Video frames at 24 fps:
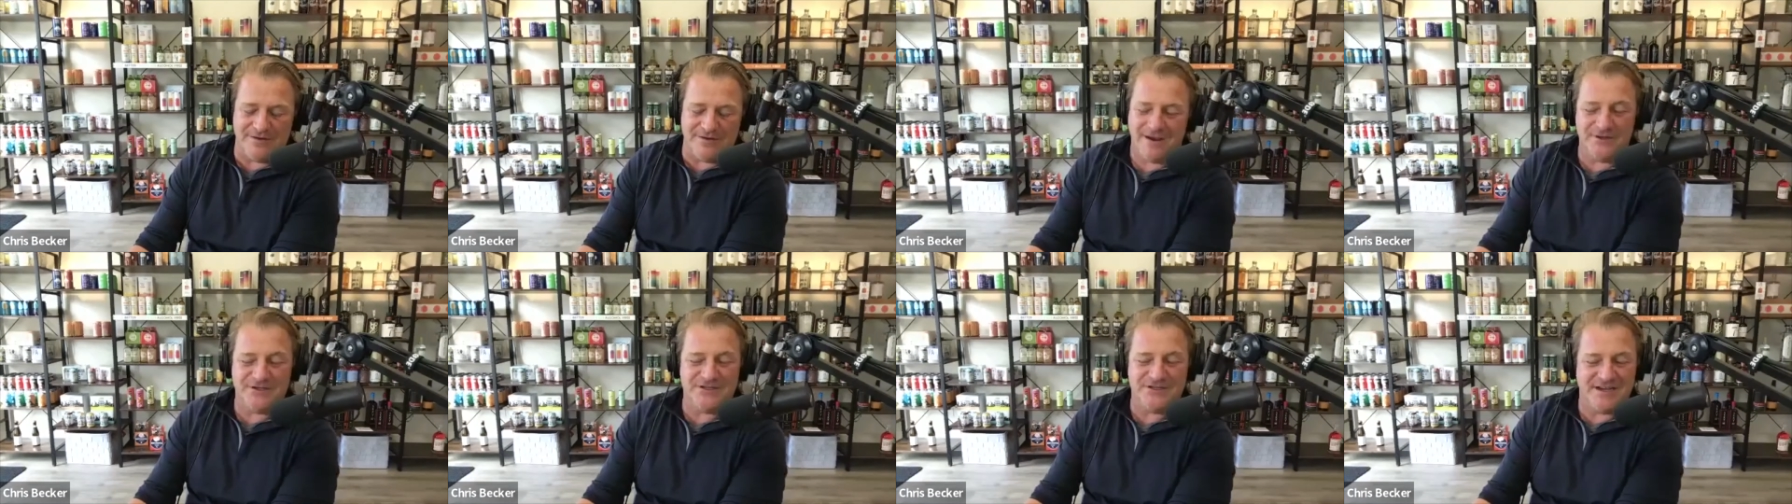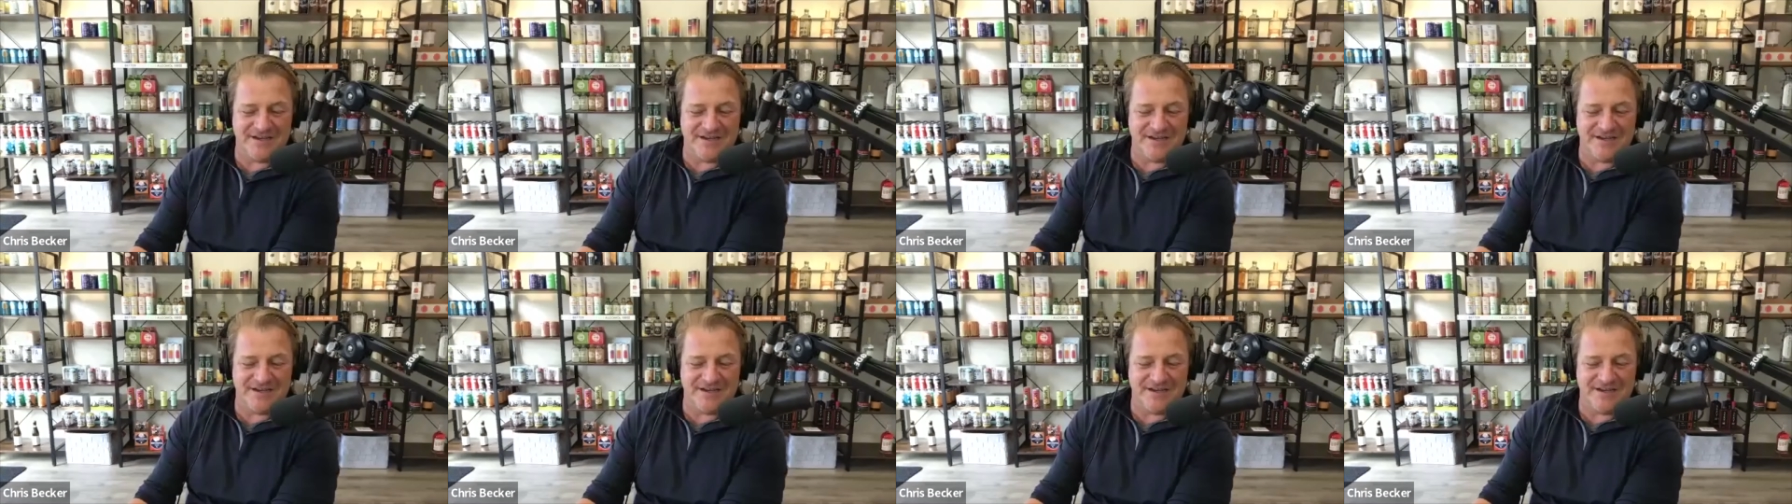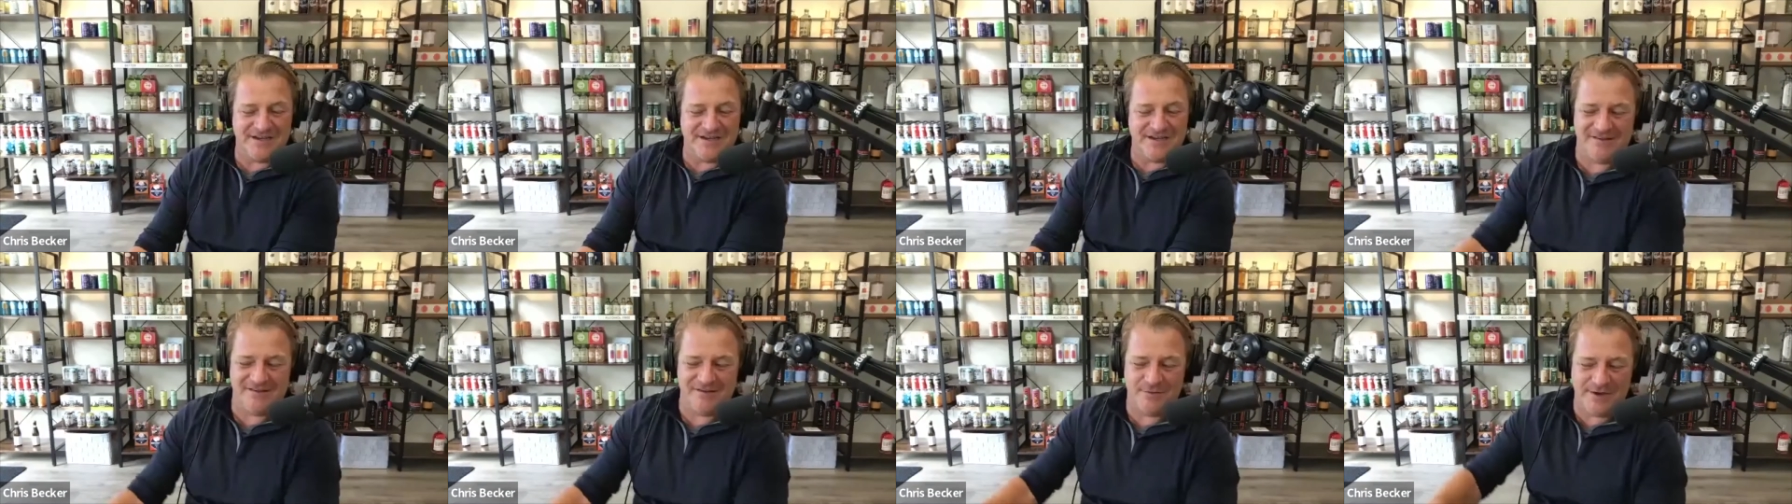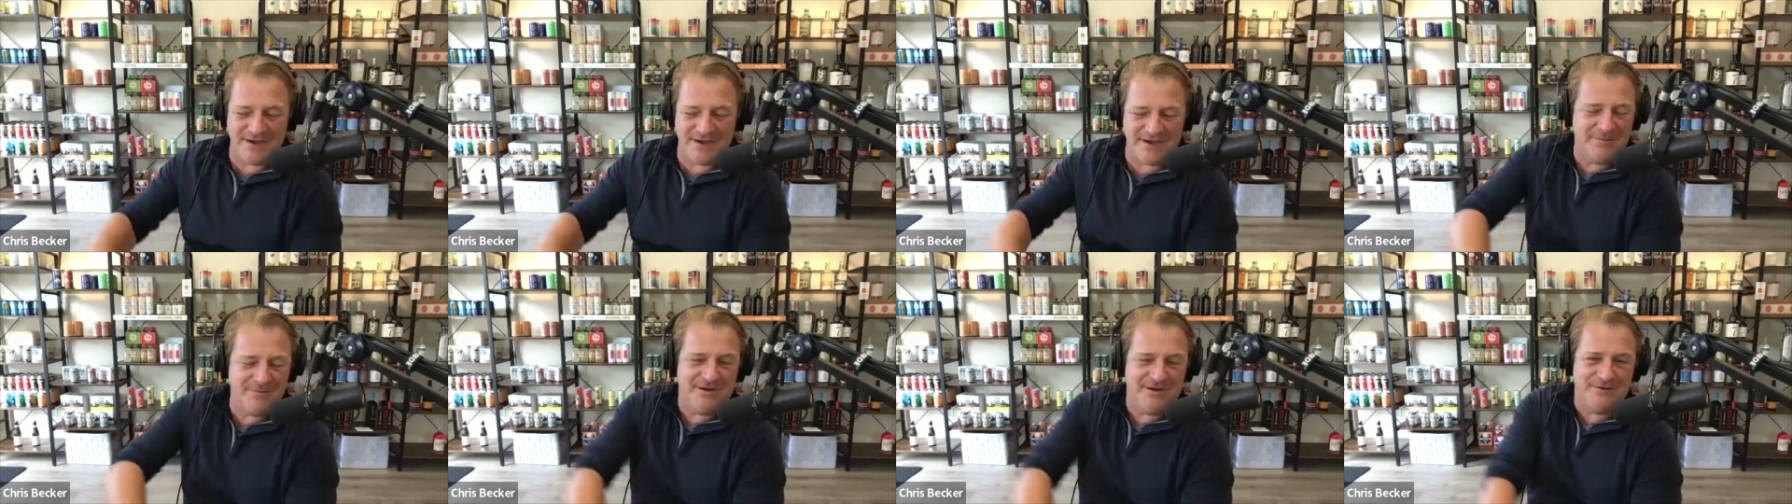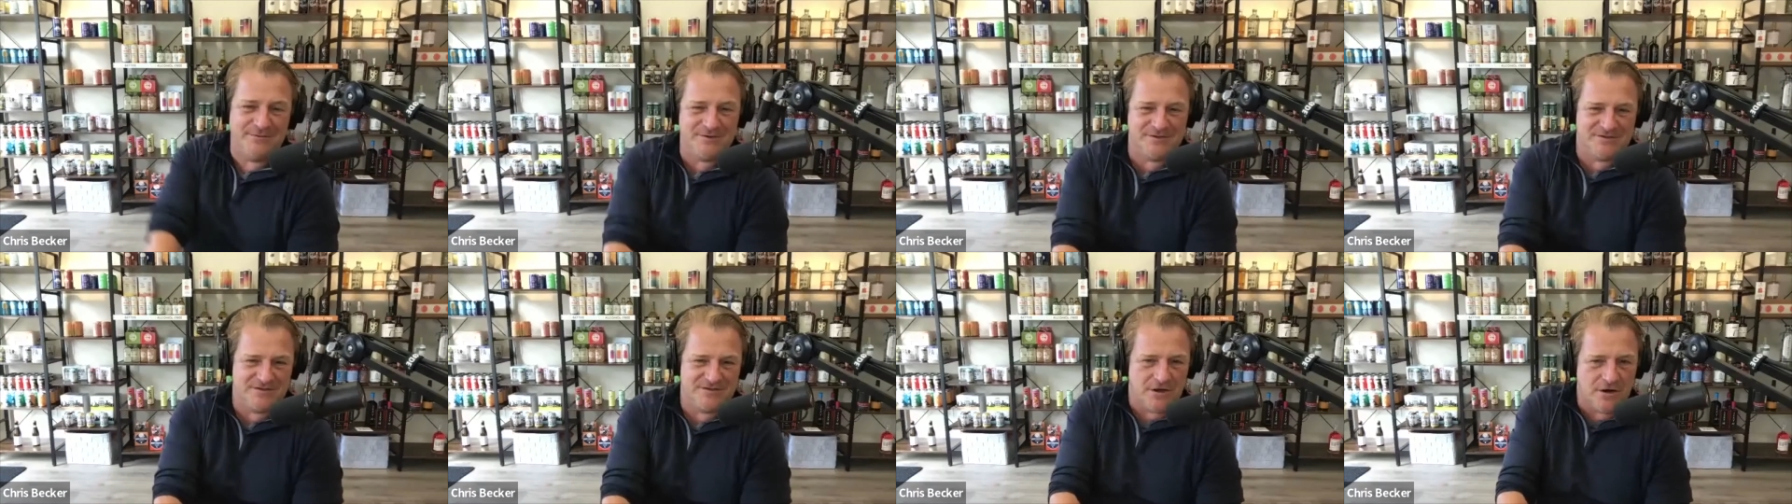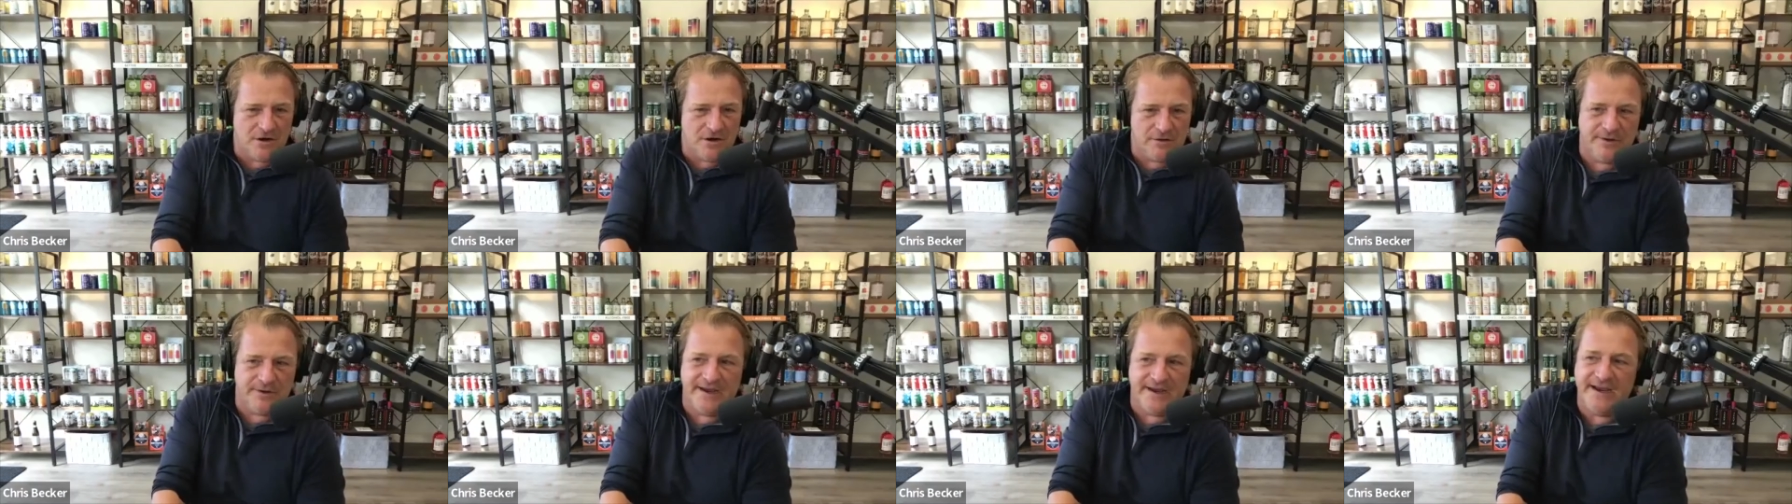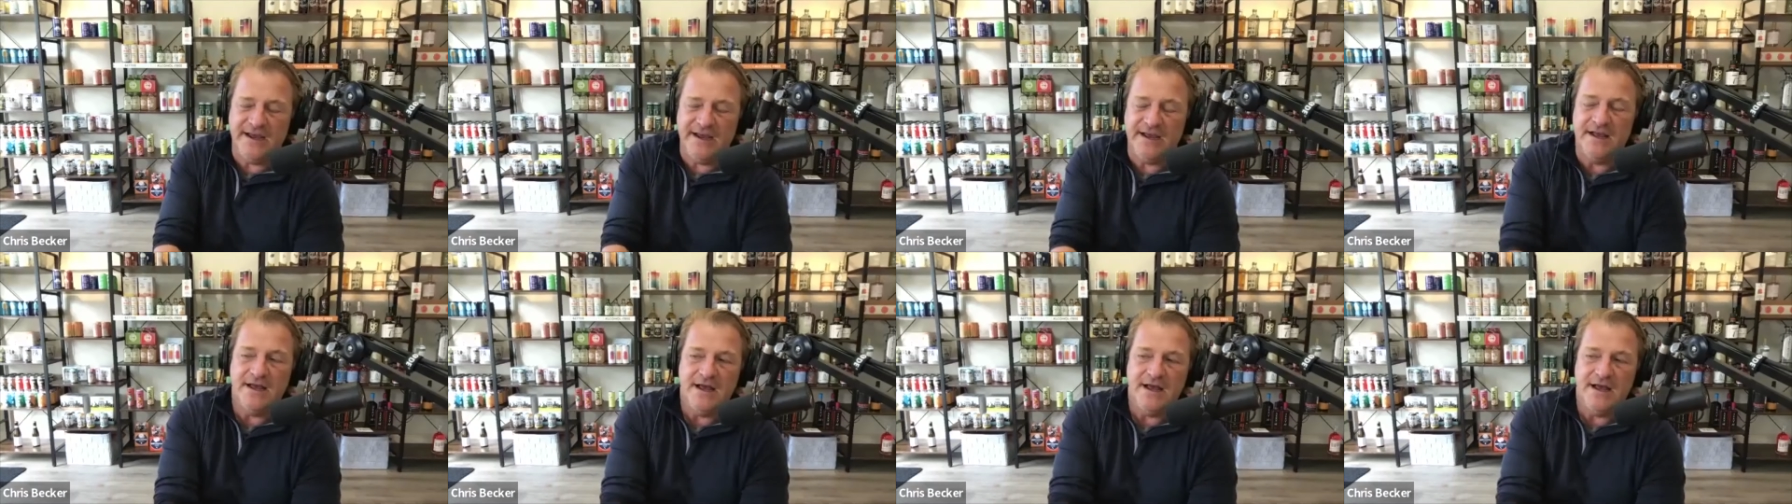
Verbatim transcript: I wish I could say the easy way, but it was the hard way.